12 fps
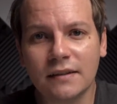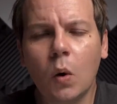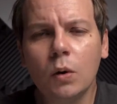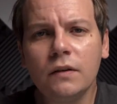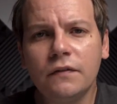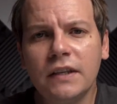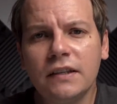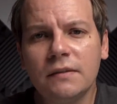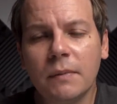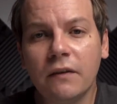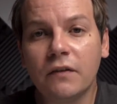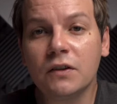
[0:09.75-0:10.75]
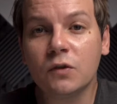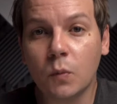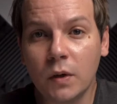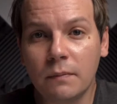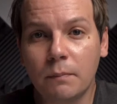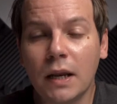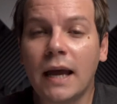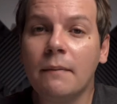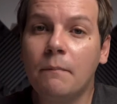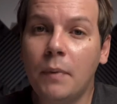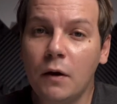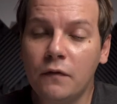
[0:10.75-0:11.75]
All of these methods would apply
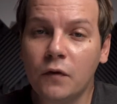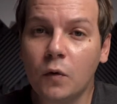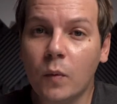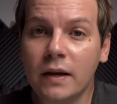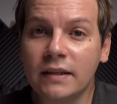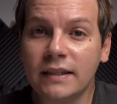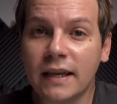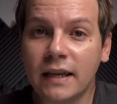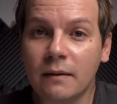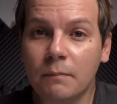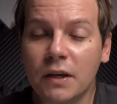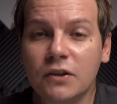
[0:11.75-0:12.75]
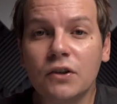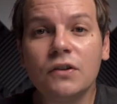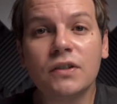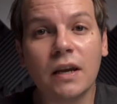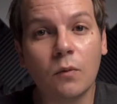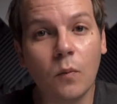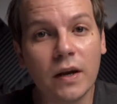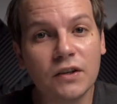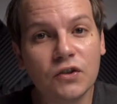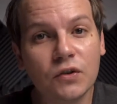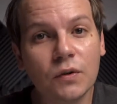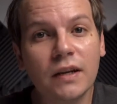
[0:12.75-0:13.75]
both for when taking pictures and when
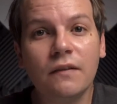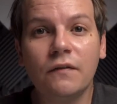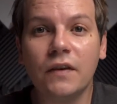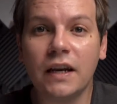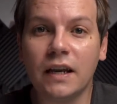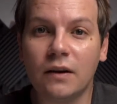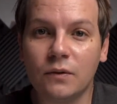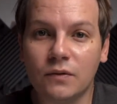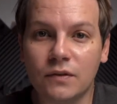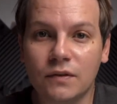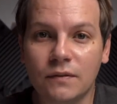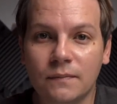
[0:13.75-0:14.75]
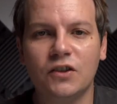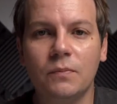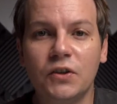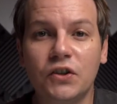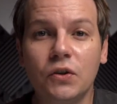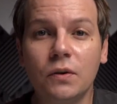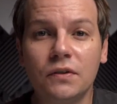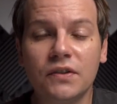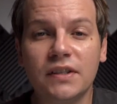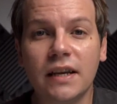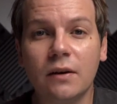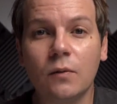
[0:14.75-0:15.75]
shooting videos. So be sure to
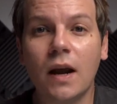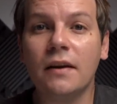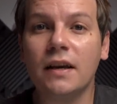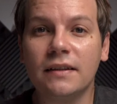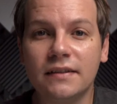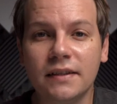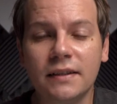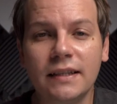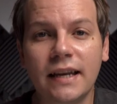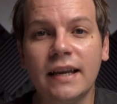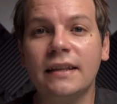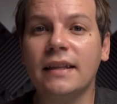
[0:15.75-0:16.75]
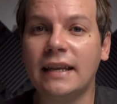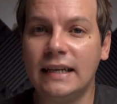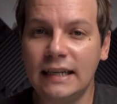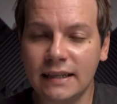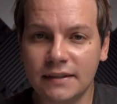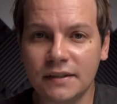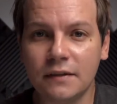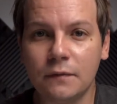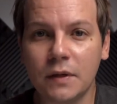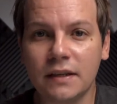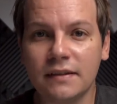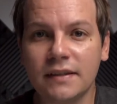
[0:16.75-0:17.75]
stick around until the end and let's see if
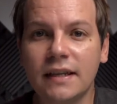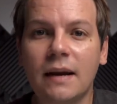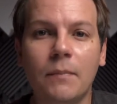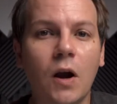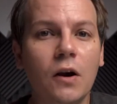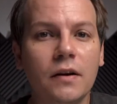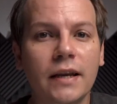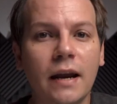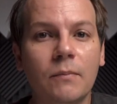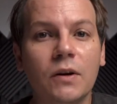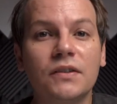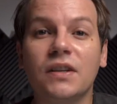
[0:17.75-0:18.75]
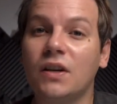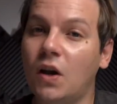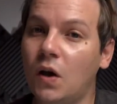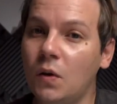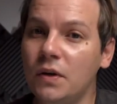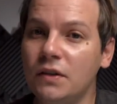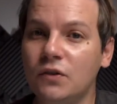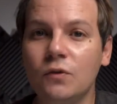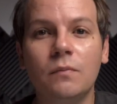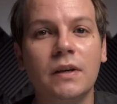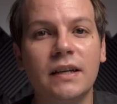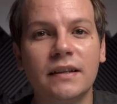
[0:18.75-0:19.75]
we can set up our cameras in only 2
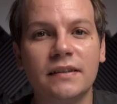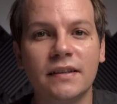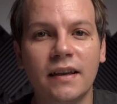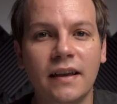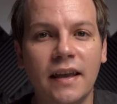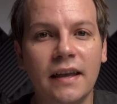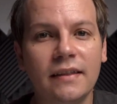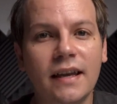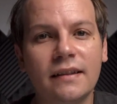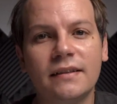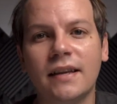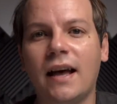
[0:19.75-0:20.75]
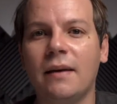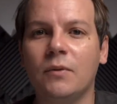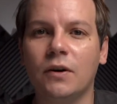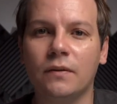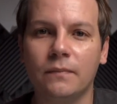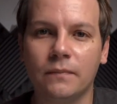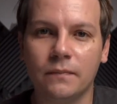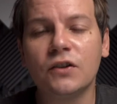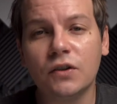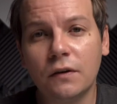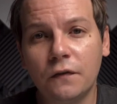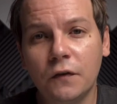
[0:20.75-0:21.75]
minutes. Hit that timer.
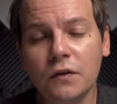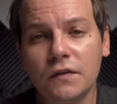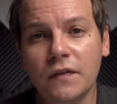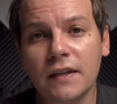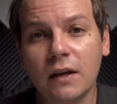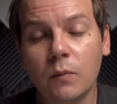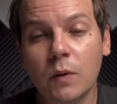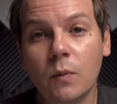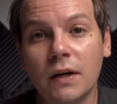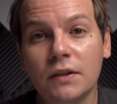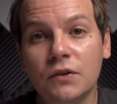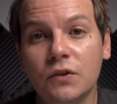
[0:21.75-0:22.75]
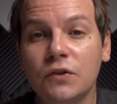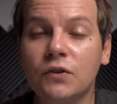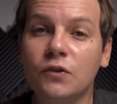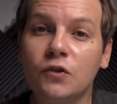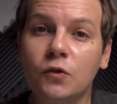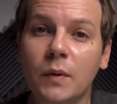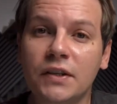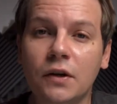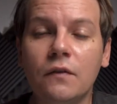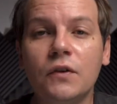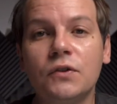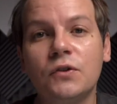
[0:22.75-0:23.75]
So the first thing that we want to do is to switch
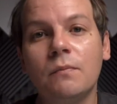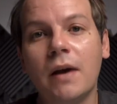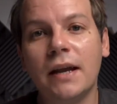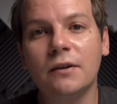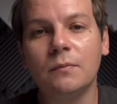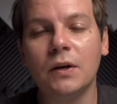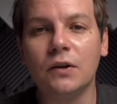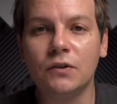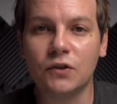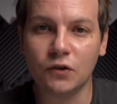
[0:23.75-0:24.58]
over to manual mode.